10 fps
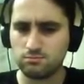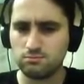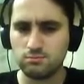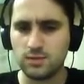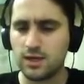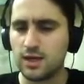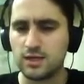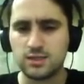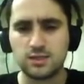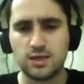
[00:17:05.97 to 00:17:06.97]

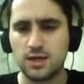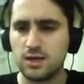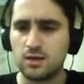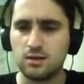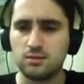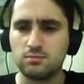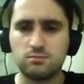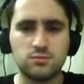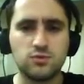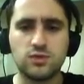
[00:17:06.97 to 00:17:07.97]
against
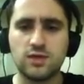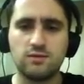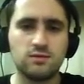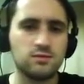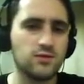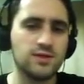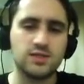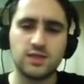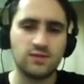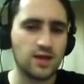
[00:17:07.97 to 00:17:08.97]

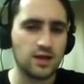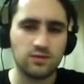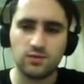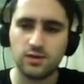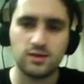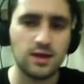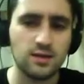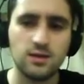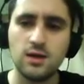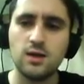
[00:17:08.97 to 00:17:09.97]
2700,
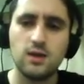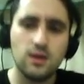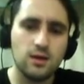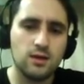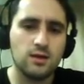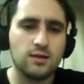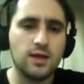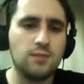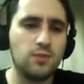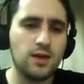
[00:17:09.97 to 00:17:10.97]
and
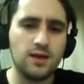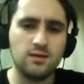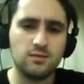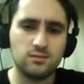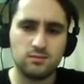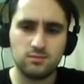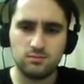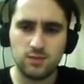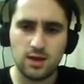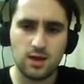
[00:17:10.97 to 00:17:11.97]
they played
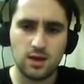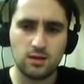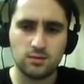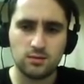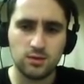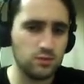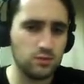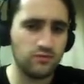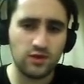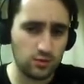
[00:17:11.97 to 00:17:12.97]
good,
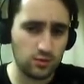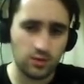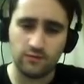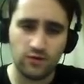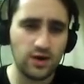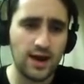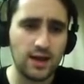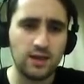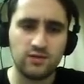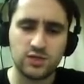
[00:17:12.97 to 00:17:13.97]
very high
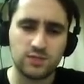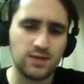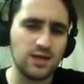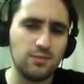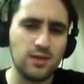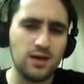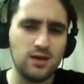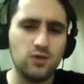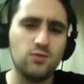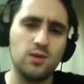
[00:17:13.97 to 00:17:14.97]
level chess, but they play
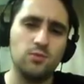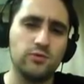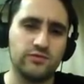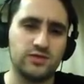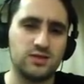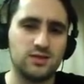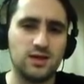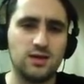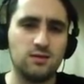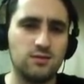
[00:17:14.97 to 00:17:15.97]
human moves.
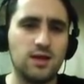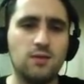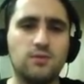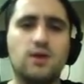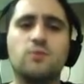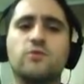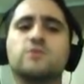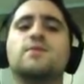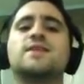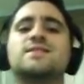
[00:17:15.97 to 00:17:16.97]
Their moves
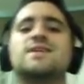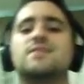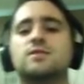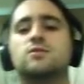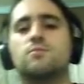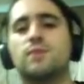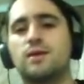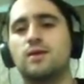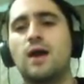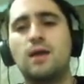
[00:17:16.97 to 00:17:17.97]
made sense to
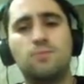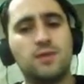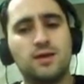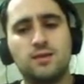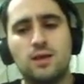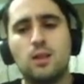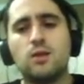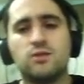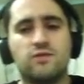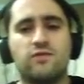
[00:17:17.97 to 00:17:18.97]
me. I played a
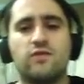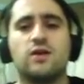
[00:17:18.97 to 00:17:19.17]
lot of,